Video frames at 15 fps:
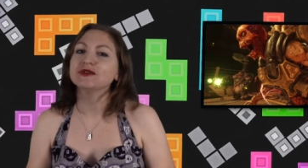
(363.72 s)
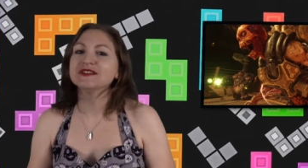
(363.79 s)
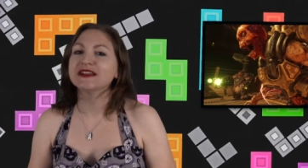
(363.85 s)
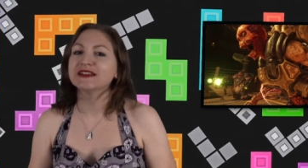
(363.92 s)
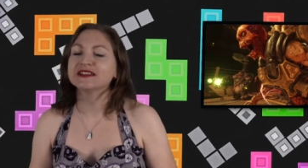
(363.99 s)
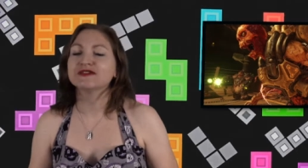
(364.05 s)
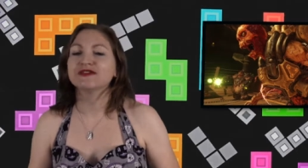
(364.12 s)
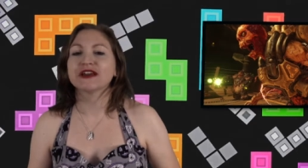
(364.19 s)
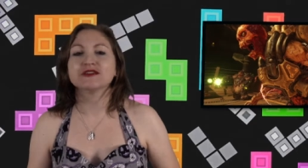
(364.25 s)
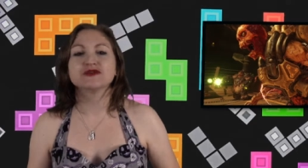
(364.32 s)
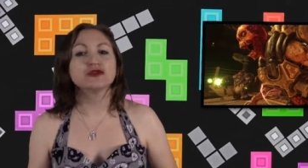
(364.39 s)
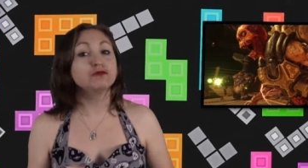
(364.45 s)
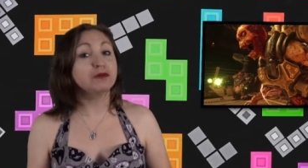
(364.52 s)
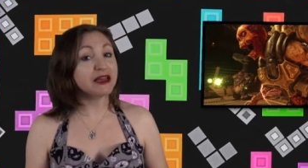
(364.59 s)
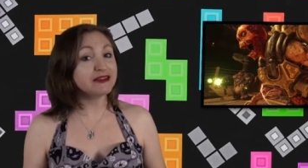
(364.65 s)
user interface
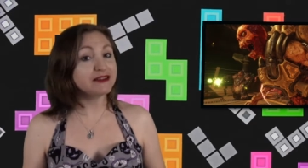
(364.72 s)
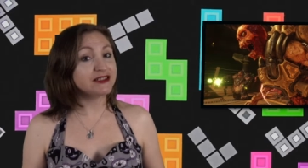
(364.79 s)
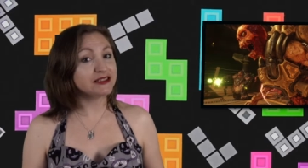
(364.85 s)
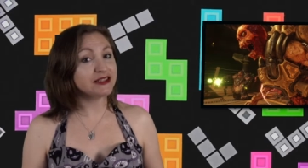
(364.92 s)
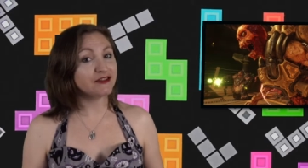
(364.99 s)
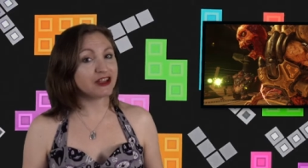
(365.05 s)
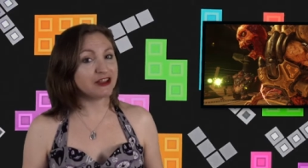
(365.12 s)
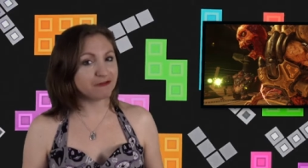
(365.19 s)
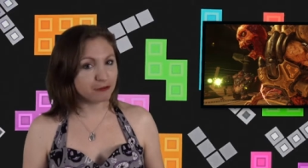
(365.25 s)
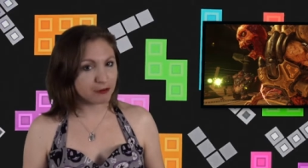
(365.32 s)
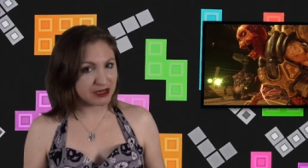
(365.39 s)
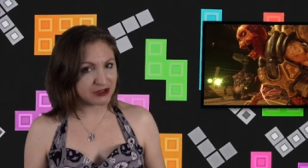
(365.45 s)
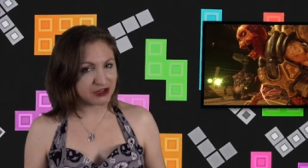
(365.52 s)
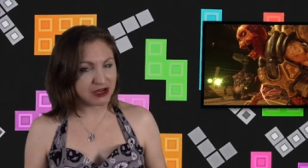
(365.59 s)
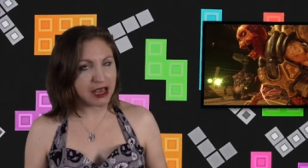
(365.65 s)
to better deliver
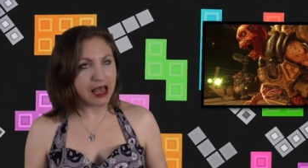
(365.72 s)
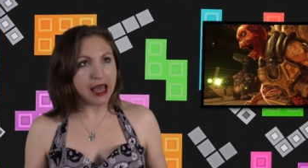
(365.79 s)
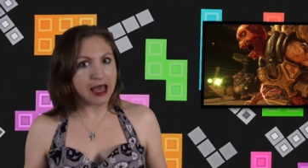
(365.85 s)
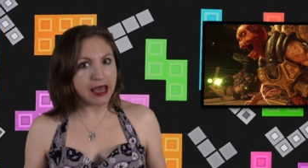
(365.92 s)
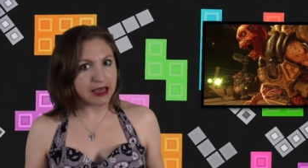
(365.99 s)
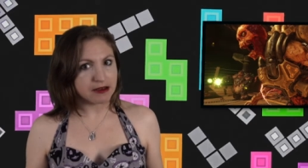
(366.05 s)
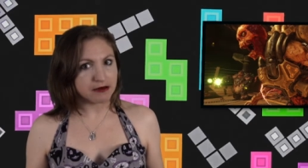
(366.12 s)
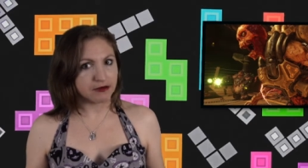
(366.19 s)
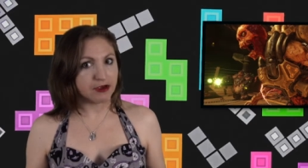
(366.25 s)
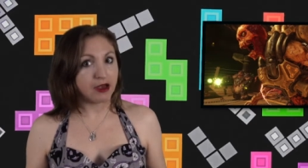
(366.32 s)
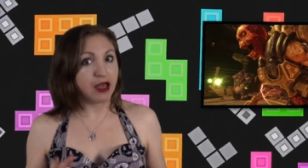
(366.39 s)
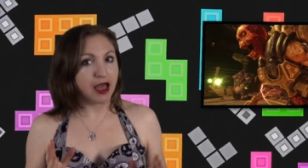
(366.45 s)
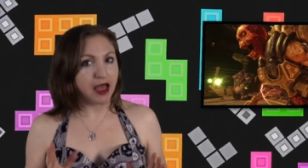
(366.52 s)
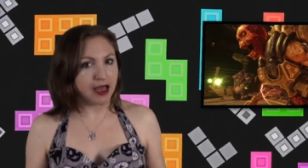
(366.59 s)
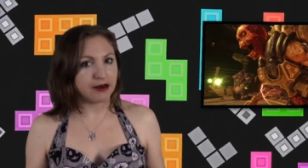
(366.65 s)
information and
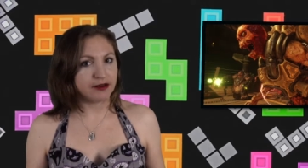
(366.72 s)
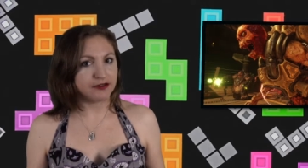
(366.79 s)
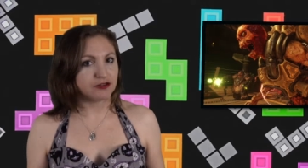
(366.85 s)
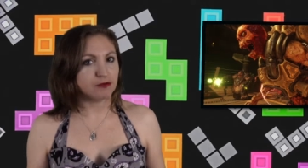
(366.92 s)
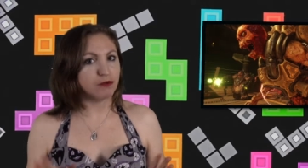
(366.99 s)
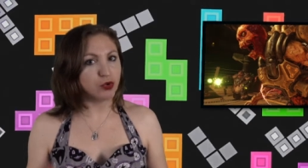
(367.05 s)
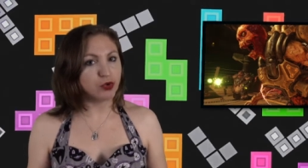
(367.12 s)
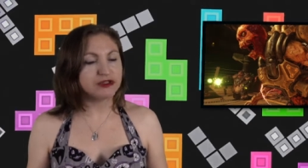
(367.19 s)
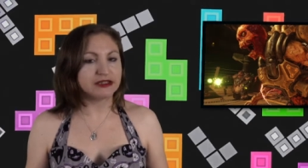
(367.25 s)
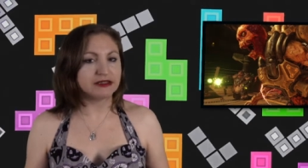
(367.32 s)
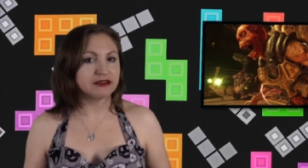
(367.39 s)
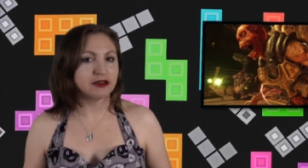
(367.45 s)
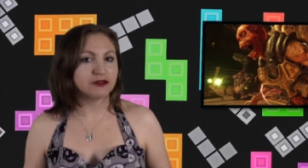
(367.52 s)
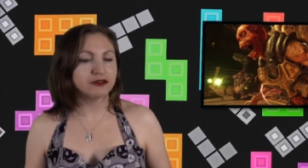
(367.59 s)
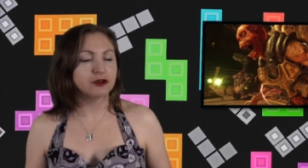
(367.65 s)
add in some more
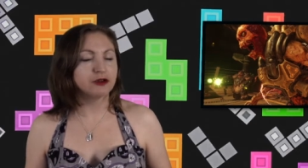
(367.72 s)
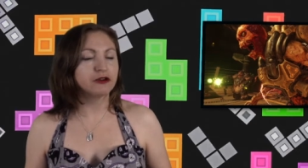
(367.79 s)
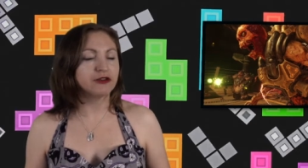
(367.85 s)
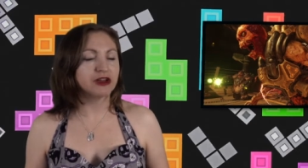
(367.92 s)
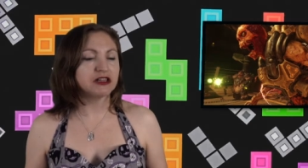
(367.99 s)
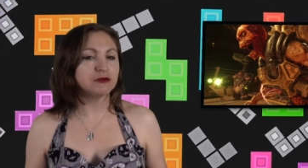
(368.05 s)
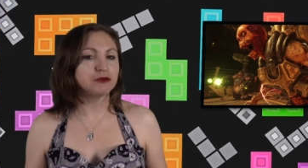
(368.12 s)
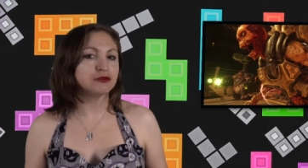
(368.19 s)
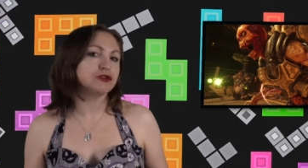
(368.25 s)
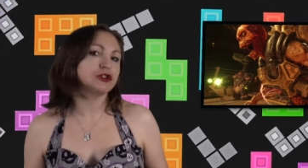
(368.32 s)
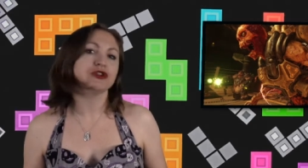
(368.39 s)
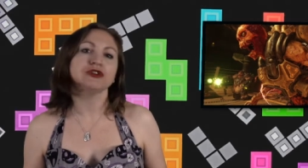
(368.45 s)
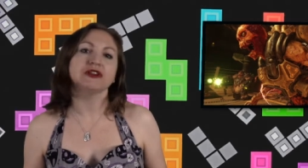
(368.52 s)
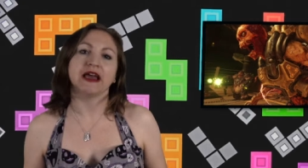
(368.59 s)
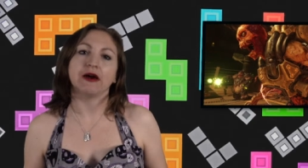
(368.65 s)
details that are available
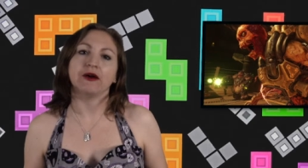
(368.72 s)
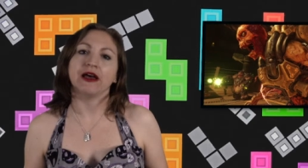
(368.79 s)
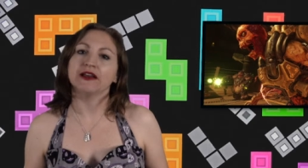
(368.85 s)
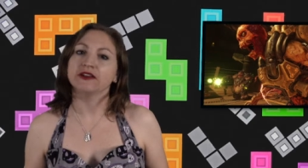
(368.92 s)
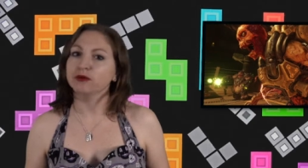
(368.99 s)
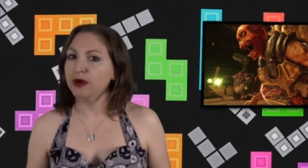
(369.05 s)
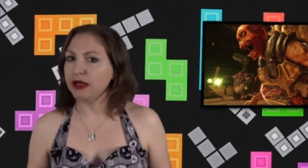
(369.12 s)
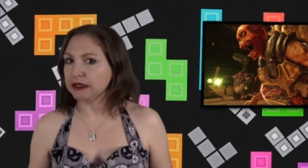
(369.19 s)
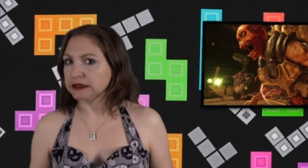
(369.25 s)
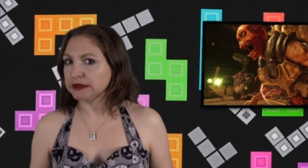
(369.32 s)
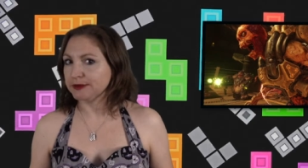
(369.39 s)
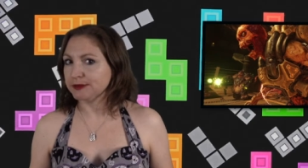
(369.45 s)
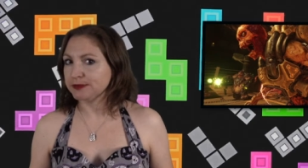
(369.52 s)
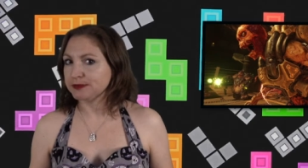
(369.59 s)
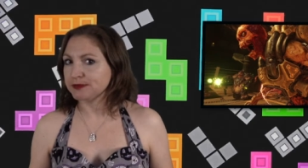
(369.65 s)
to you now as well.
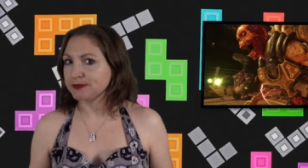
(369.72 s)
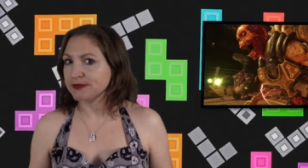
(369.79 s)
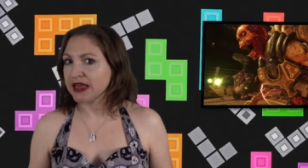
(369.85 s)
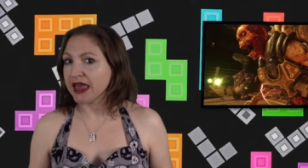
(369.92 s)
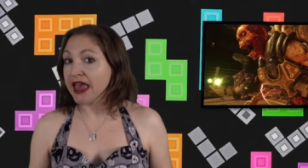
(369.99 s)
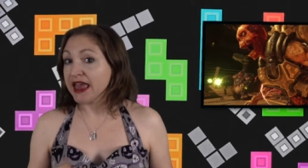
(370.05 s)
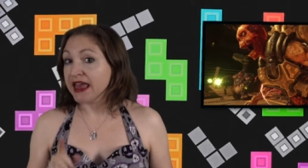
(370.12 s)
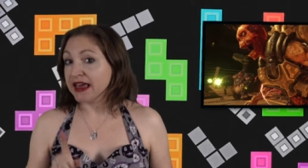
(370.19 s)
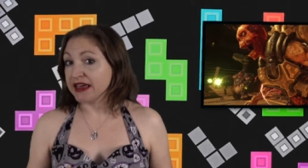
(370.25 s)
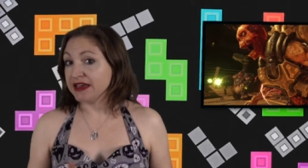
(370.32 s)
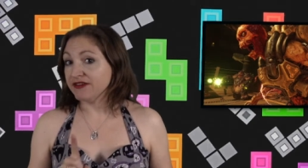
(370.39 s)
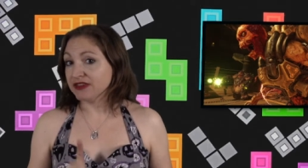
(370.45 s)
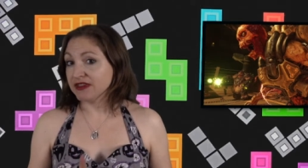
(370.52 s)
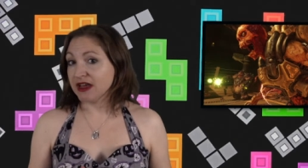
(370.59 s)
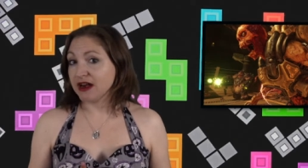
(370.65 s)

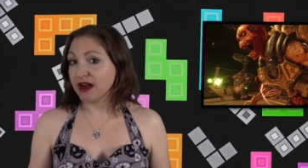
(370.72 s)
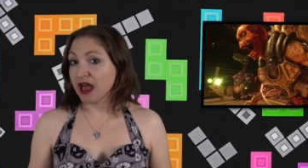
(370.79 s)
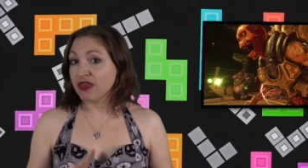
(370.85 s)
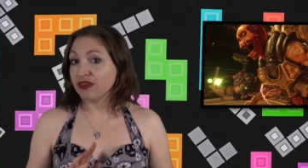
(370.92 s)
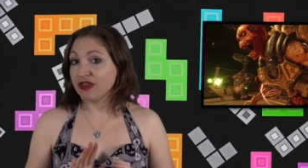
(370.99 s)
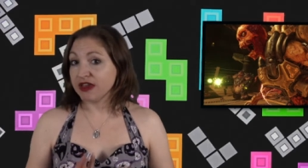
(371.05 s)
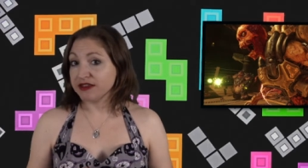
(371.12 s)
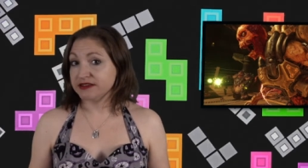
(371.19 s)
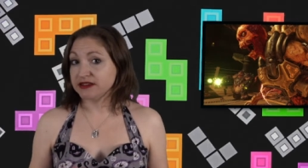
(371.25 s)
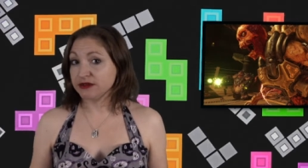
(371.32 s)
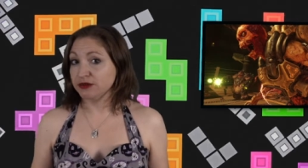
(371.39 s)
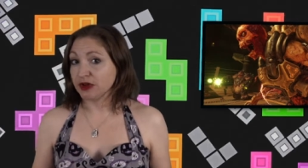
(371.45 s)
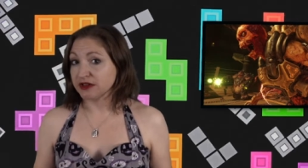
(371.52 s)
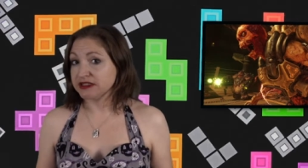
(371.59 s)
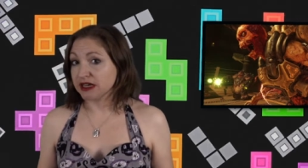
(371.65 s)
Even then, they're still
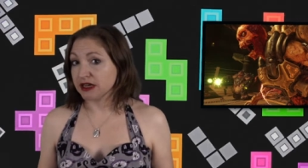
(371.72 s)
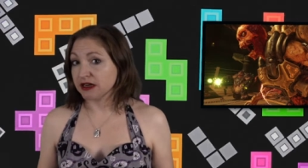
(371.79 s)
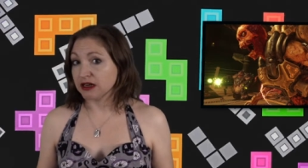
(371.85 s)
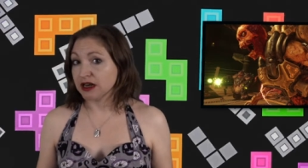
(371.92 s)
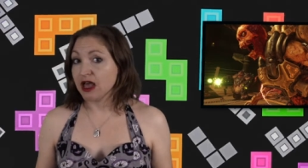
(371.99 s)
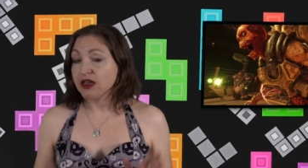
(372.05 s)
not done.